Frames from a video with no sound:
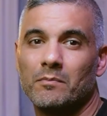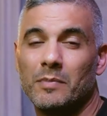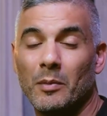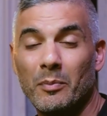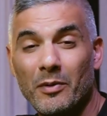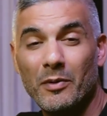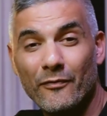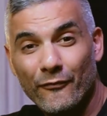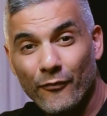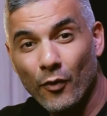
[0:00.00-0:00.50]
But
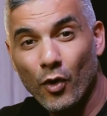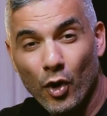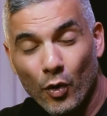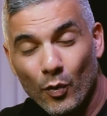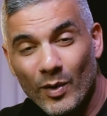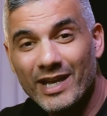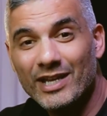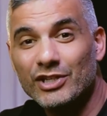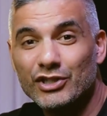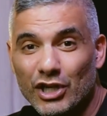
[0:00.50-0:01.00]
before
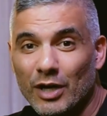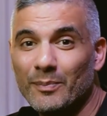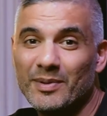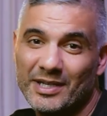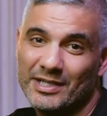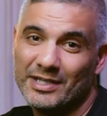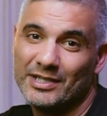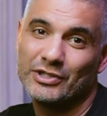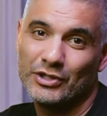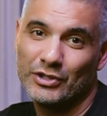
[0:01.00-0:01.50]
we jump
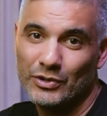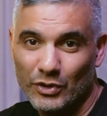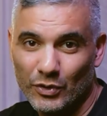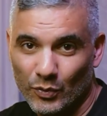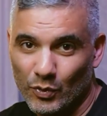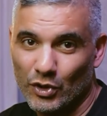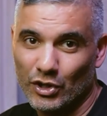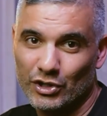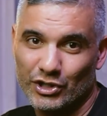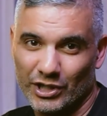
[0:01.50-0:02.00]
into the
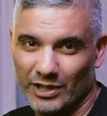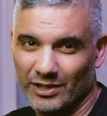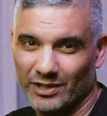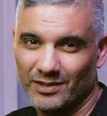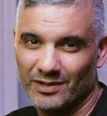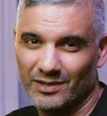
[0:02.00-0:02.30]
worksheet,